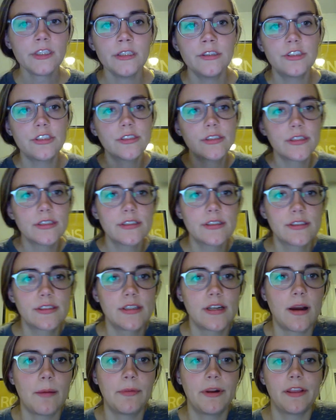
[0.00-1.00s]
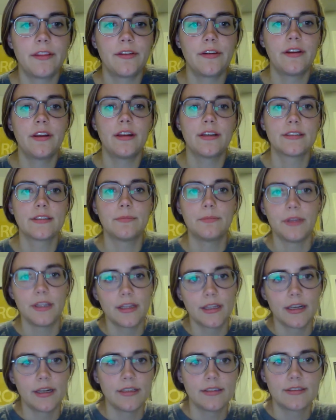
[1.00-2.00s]
Just because it's the dominant theory doesn't mean
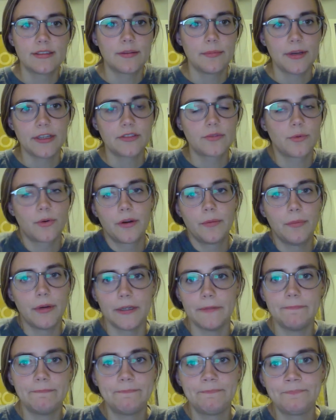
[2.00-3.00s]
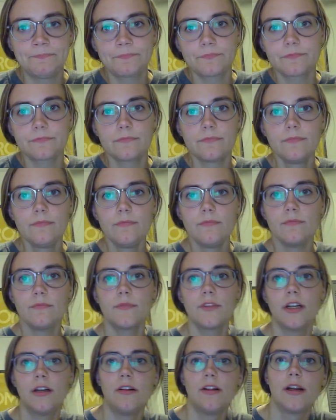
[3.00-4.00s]
that it's the best one, but
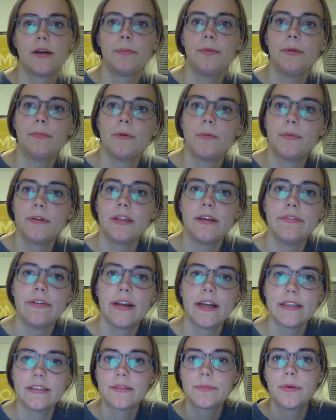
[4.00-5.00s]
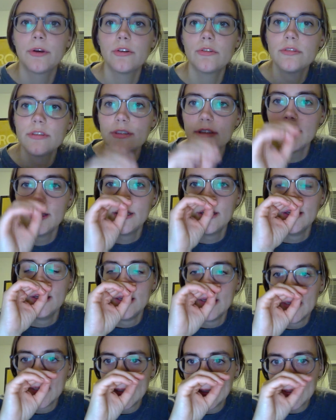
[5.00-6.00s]
a lot of people believe it, I suppose.
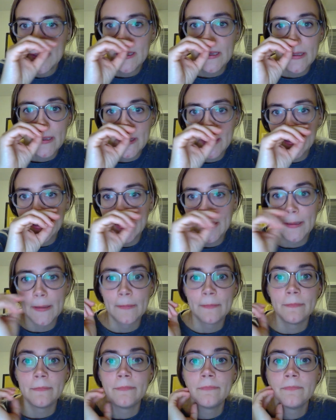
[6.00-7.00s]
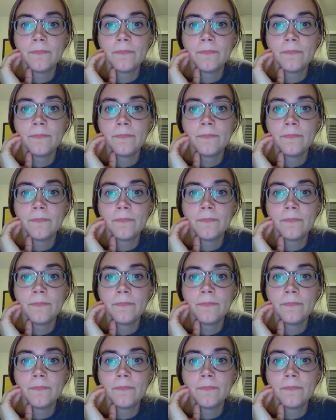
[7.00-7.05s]
So